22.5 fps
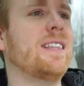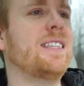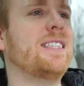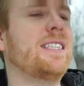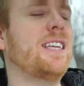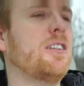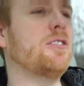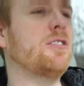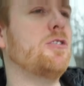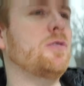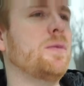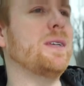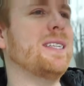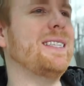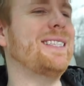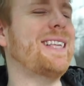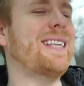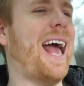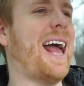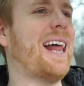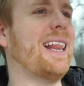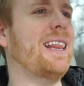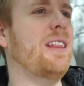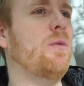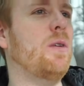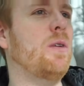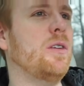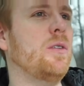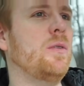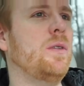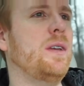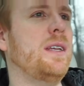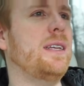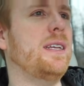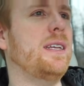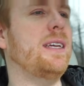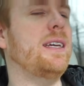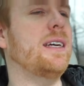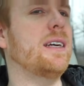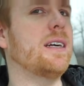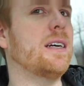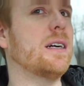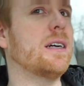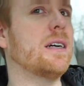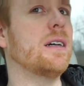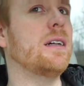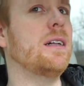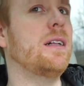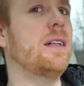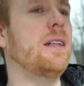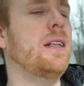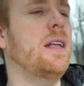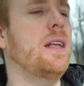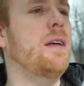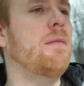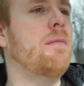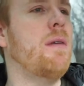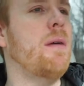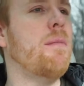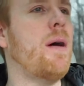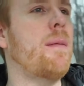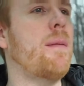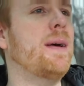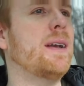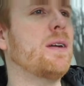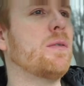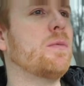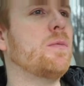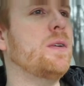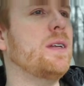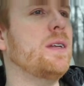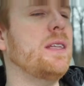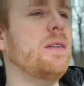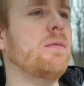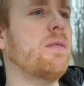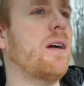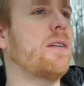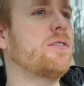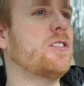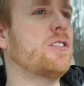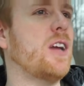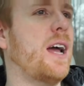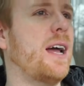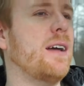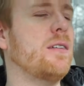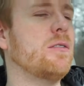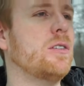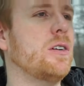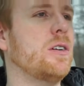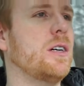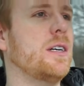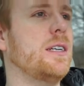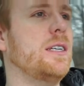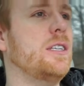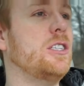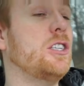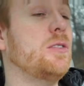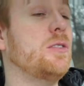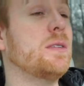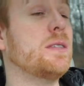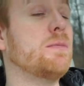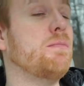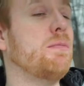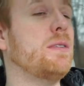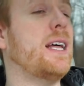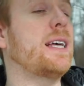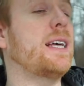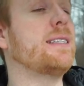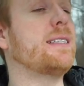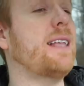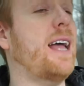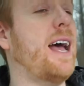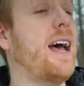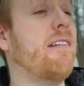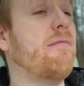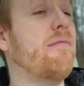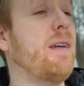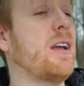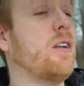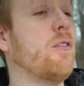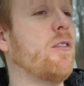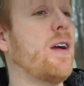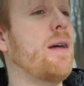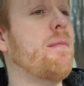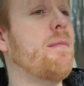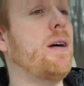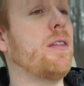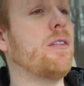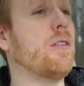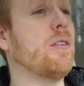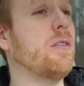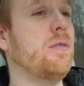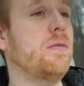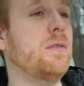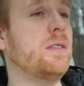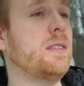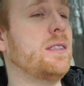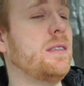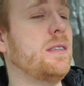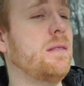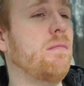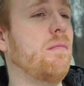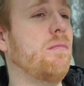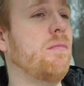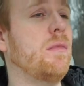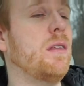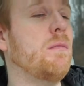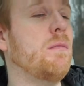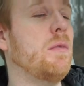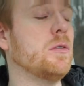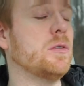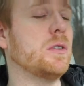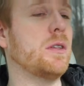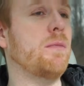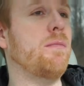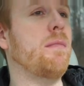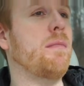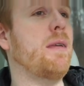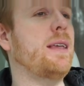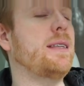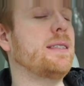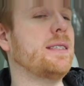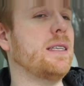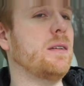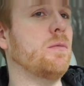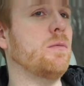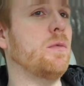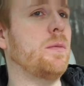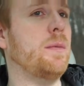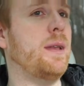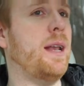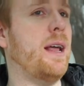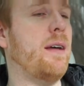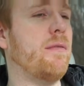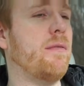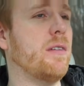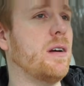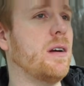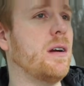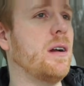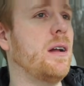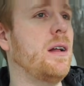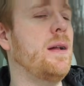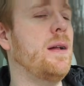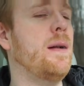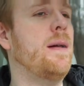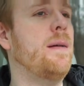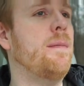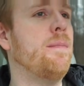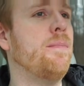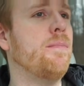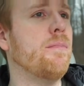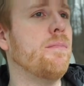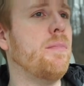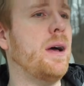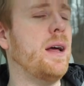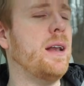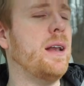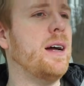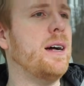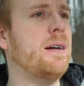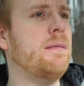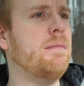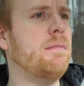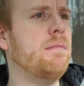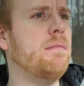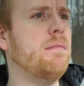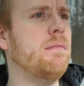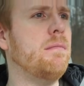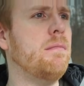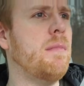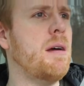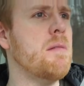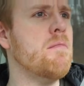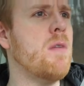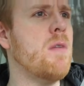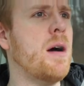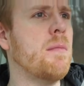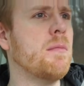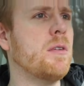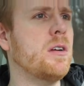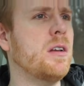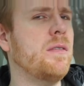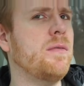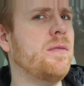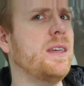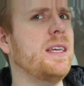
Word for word: tells you exactly what you need to hear. My mom had a really rough childhood. She was blessed to have my grandmother, who was the most amazing woman ever. But um, my mom could have